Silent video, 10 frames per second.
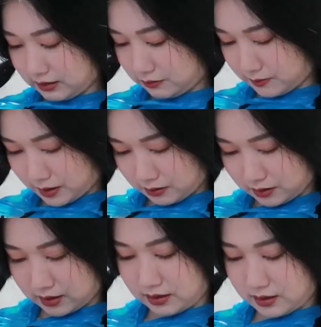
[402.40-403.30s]
Oh my god,
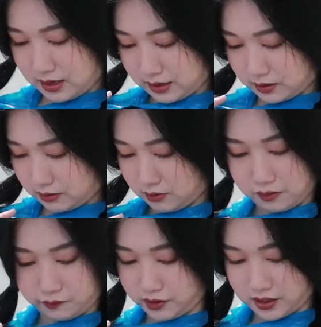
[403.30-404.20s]
this thing is
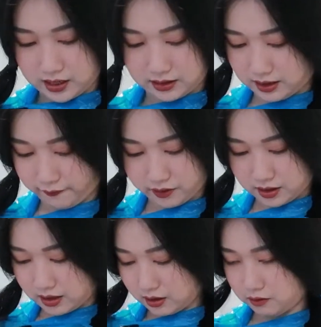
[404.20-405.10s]
not working.
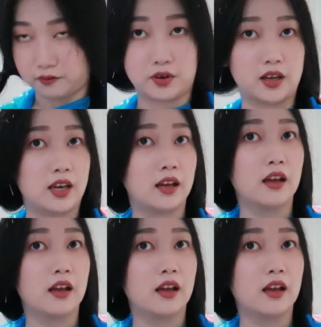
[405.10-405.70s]
Definitely not working.